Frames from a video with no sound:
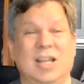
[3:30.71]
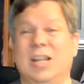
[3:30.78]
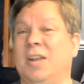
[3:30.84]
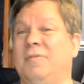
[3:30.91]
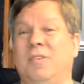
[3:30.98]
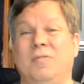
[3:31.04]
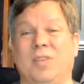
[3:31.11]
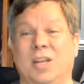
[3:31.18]
I
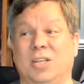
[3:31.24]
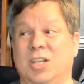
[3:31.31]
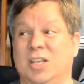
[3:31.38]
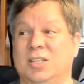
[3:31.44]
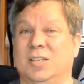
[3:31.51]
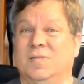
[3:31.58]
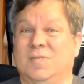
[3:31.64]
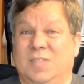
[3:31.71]
never even got a
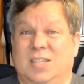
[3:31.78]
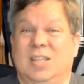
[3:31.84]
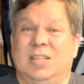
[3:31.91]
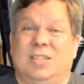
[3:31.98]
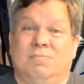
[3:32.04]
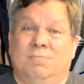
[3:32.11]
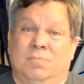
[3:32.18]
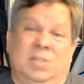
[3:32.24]
chance to see
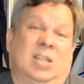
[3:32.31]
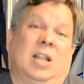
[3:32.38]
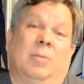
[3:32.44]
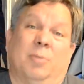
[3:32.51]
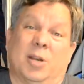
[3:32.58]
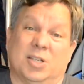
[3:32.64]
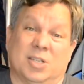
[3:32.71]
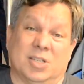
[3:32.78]

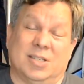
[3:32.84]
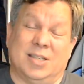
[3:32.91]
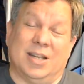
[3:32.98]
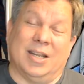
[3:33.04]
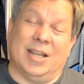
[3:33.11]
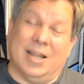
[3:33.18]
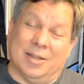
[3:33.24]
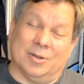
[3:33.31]
Celebration
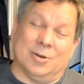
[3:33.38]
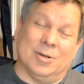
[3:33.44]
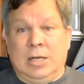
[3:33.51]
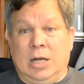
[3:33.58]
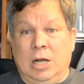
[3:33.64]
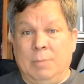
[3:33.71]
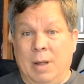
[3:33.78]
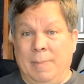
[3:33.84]
City either.
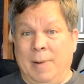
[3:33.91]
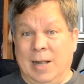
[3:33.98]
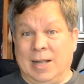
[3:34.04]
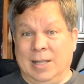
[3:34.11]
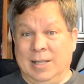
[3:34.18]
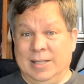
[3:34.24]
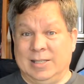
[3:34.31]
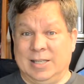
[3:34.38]
On my
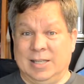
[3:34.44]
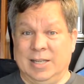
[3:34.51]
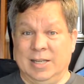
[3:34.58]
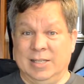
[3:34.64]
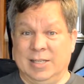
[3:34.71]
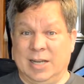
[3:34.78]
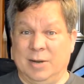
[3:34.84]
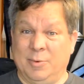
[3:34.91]
bucket list of
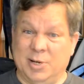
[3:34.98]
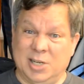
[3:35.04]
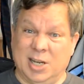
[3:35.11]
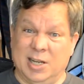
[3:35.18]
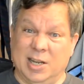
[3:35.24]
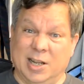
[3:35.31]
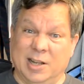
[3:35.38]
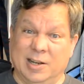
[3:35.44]
things that I wish
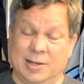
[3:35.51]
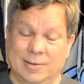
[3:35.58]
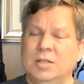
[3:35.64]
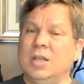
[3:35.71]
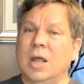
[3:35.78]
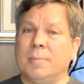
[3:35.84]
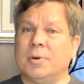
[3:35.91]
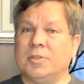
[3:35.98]
I'd done.
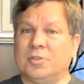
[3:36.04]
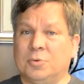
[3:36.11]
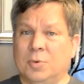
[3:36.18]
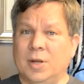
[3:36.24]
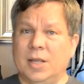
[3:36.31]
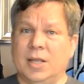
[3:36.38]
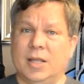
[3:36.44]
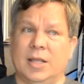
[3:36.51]
Number
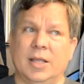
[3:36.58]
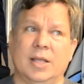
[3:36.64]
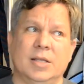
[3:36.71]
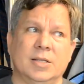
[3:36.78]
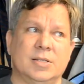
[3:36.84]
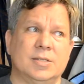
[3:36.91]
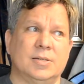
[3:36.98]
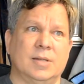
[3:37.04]
3
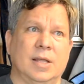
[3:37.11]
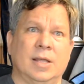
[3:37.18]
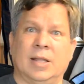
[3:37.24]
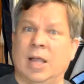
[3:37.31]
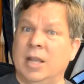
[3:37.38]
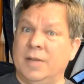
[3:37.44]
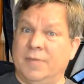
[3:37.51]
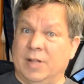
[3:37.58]
is
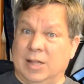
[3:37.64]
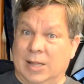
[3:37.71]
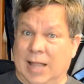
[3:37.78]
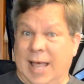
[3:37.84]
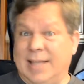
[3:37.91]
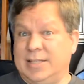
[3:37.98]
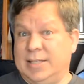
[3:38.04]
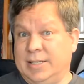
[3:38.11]
kind of a
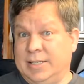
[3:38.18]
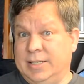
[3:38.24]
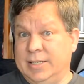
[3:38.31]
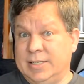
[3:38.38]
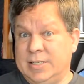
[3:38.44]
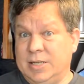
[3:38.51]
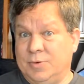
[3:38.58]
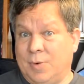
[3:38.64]
classic
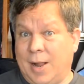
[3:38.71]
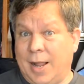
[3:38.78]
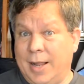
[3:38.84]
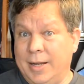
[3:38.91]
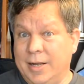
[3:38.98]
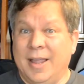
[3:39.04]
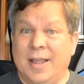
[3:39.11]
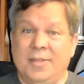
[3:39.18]
Disney
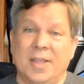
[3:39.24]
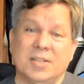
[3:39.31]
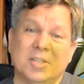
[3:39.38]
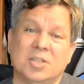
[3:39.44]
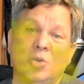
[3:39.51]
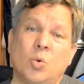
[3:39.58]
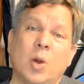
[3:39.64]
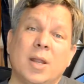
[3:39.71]
ride, and that's
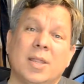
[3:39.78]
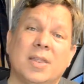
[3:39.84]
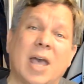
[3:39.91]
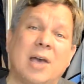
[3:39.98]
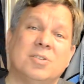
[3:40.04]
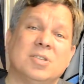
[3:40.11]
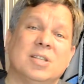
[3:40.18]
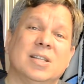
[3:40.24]
the
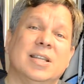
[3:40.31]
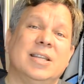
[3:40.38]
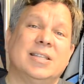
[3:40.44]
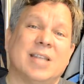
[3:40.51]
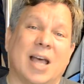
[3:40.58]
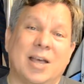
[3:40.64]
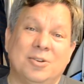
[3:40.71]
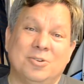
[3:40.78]
20,000
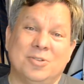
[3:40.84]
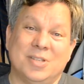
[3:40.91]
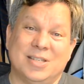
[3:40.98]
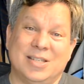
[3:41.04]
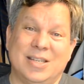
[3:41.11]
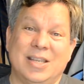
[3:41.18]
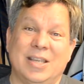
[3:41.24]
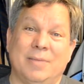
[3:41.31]
Leagues Under the
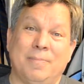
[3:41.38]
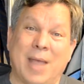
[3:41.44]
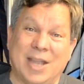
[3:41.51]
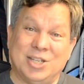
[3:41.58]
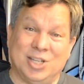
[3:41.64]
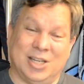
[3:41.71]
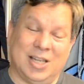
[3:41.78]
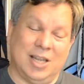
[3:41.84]
Sea at
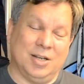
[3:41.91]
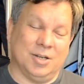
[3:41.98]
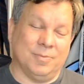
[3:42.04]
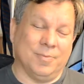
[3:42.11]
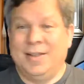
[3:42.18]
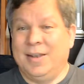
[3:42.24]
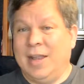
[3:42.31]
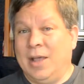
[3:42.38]
Magic
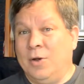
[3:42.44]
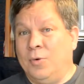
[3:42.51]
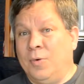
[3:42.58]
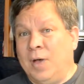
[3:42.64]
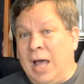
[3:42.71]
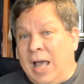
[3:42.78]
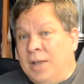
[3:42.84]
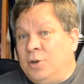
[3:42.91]
Kingdom. Now,
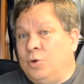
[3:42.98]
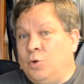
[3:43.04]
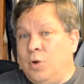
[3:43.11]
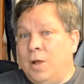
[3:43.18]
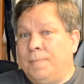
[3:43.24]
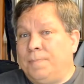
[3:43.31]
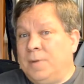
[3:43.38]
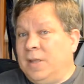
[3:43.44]
I grew
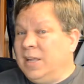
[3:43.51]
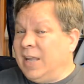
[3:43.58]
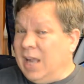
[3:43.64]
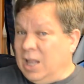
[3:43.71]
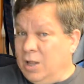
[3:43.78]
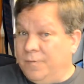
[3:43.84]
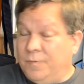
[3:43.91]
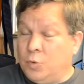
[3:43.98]
up in
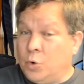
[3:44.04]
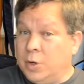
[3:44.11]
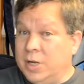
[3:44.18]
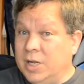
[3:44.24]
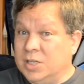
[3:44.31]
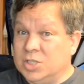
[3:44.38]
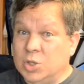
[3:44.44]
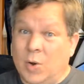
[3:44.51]

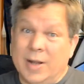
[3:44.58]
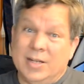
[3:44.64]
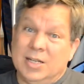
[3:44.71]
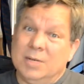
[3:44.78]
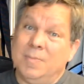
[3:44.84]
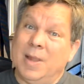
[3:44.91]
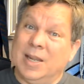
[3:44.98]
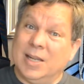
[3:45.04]
California, so I
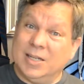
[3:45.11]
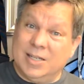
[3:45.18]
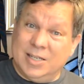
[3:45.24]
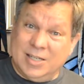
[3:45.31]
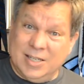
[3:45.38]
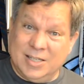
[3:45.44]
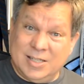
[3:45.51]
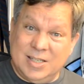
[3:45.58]
did make it to
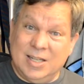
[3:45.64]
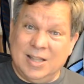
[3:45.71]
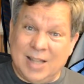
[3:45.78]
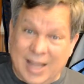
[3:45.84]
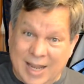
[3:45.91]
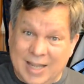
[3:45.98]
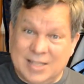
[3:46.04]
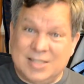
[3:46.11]

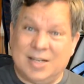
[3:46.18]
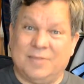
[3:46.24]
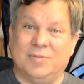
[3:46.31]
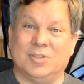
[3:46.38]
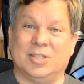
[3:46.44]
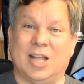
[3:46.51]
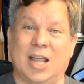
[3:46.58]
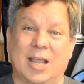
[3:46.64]
Disneyland
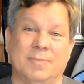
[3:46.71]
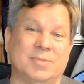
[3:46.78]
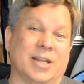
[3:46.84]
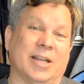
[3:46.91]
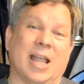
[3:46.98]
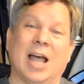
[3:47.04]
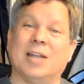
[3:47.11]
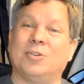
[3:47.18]
several times.
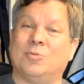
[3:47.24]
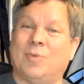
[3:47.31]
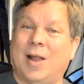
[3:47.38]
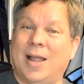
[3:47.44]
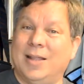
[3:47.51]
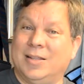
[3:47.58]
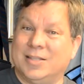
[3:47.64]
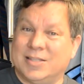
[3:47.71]
I got to
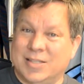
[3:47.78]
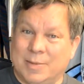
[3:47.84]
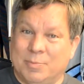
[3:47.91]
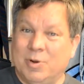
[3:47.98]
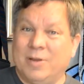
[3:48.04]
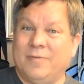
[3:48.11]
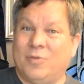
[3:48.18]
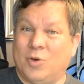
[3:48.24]
ride the
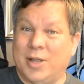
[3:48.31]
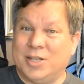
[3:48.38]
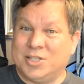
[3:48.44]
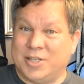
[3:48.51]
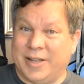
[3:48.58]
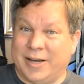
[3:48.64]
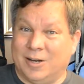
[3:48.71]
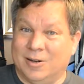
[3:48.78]
submarine
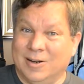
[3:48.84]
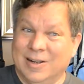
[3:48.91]
voyage there.